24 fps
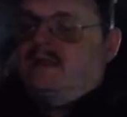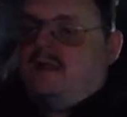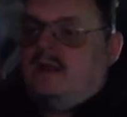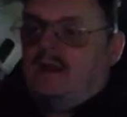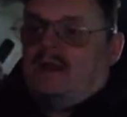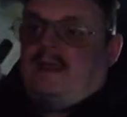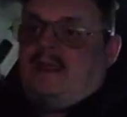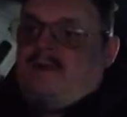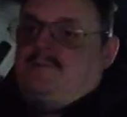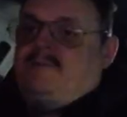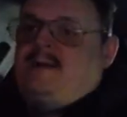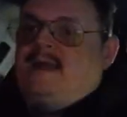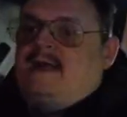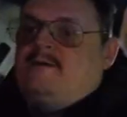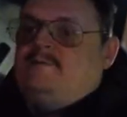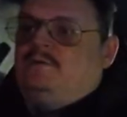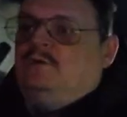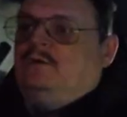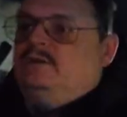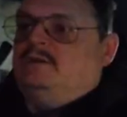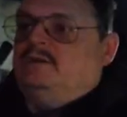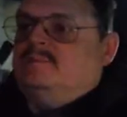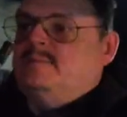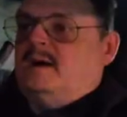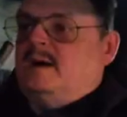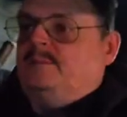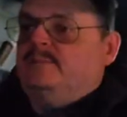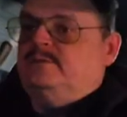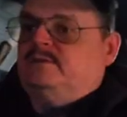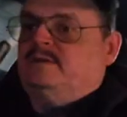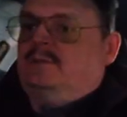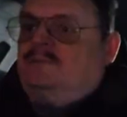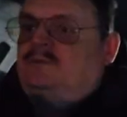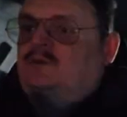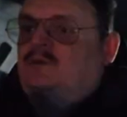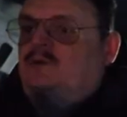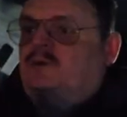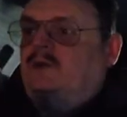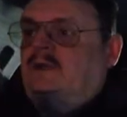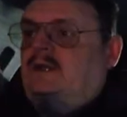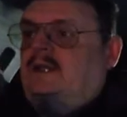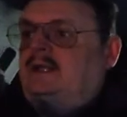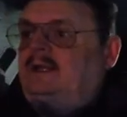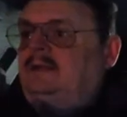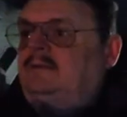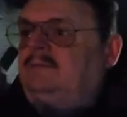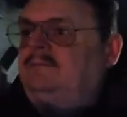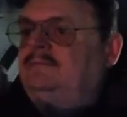He may have looked him up
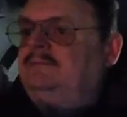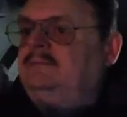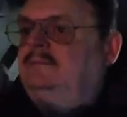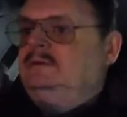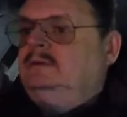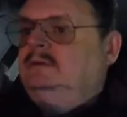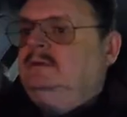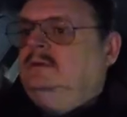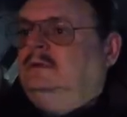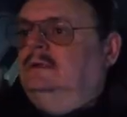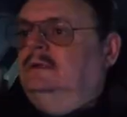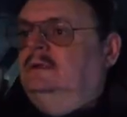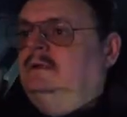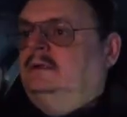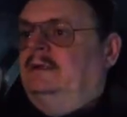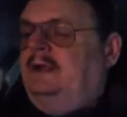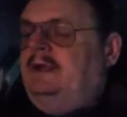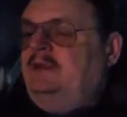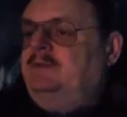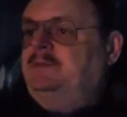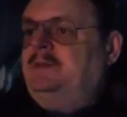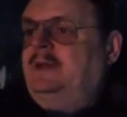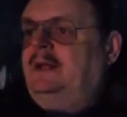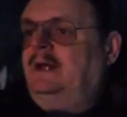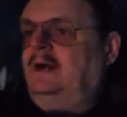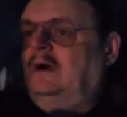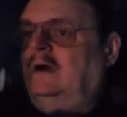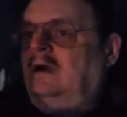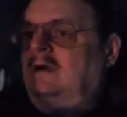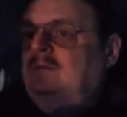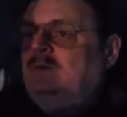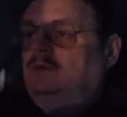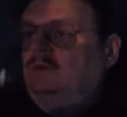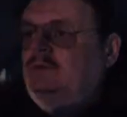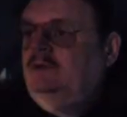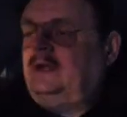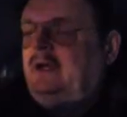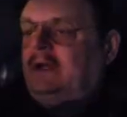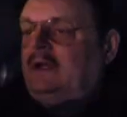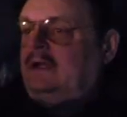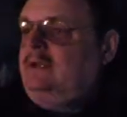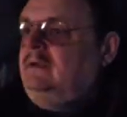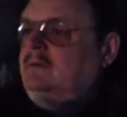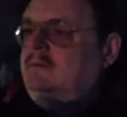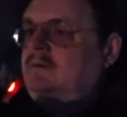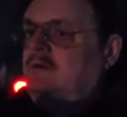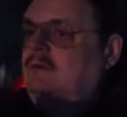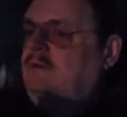subsequently. He's been at home all
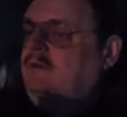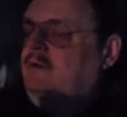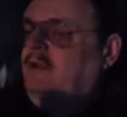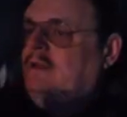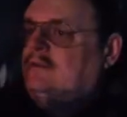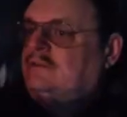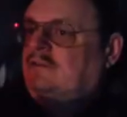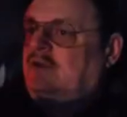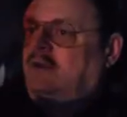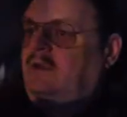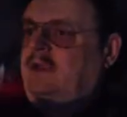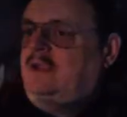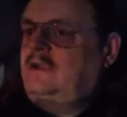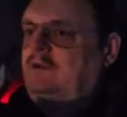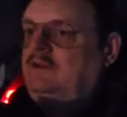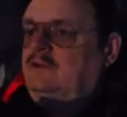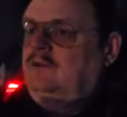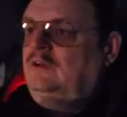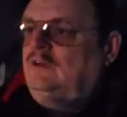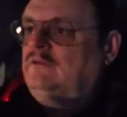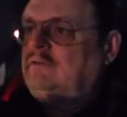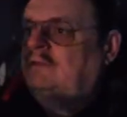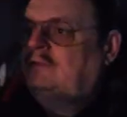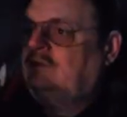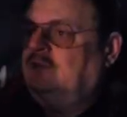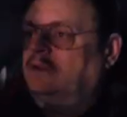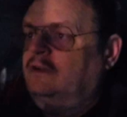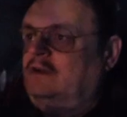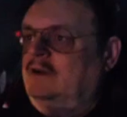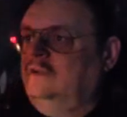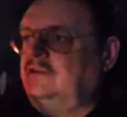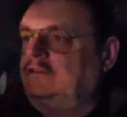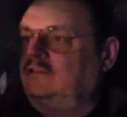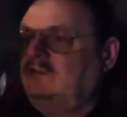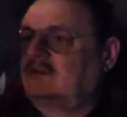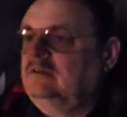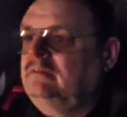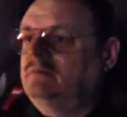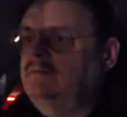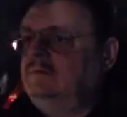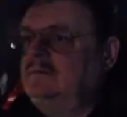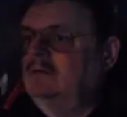day, so he could do research,